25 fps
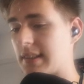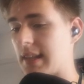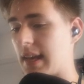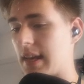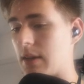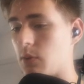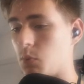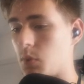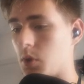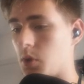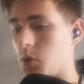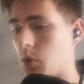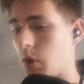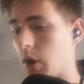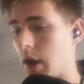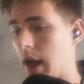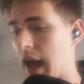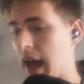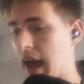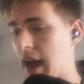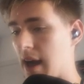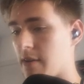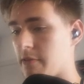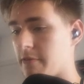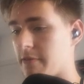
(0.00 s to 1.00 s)
and they will
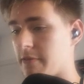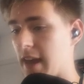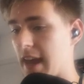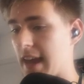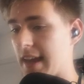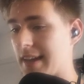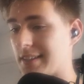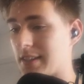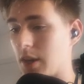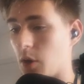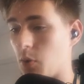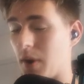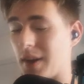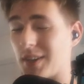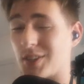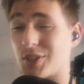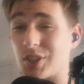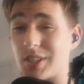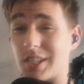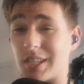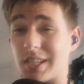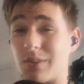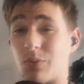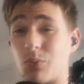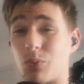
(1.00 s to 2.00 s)
have a
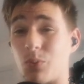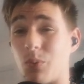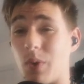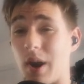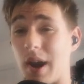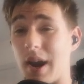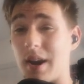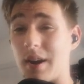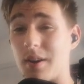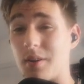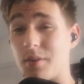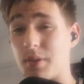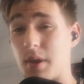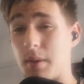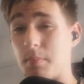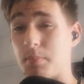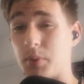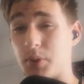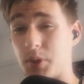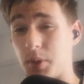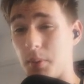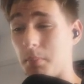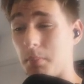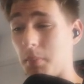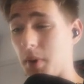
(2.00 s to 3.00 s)
direction in where they
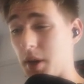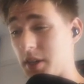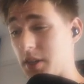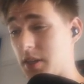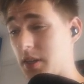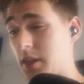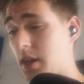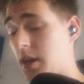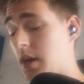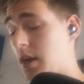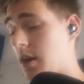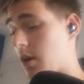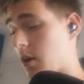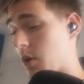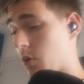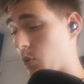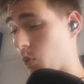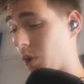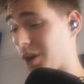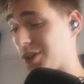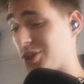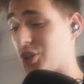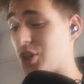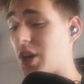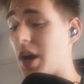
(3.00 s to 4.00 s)
put the money
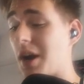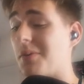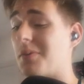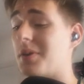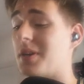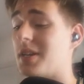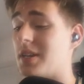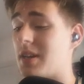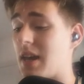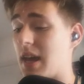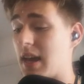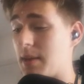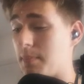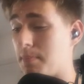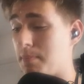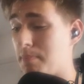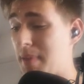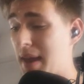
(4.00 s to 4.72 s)
and what charity they